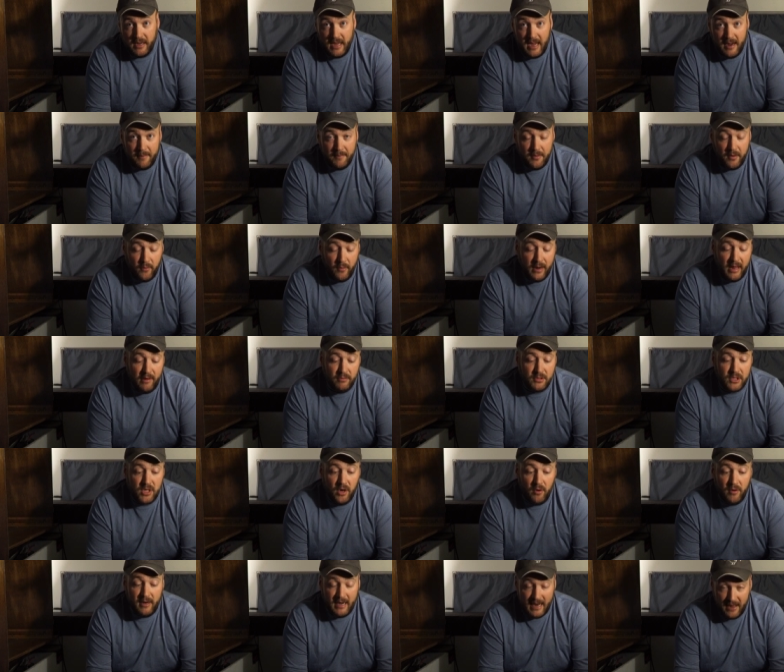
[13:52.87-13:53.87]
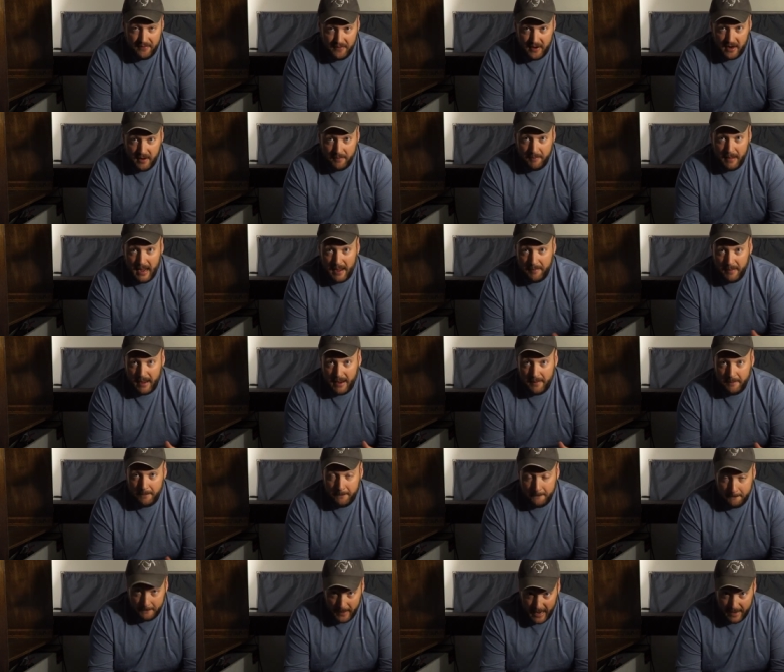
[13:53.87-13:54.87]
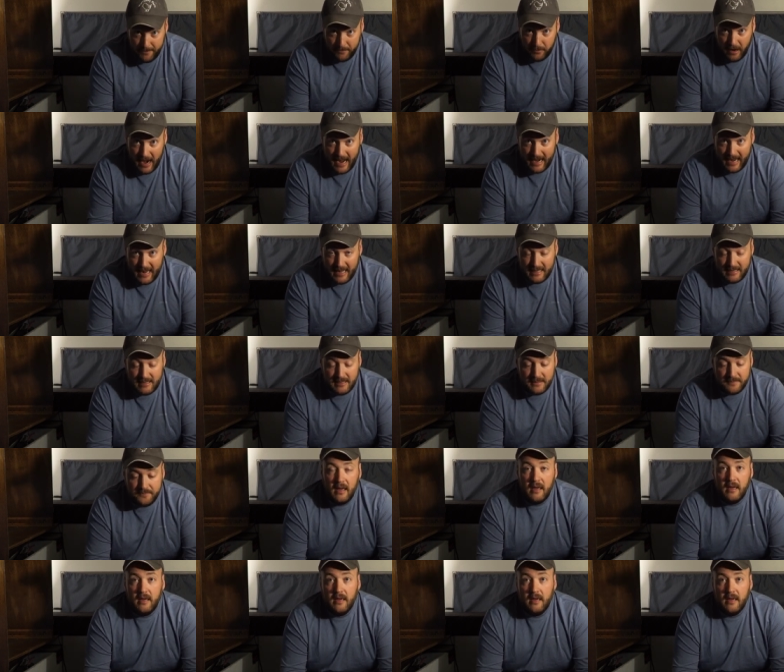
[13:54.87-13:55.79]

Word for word: Camper when I was going down there to buy my bed brackets.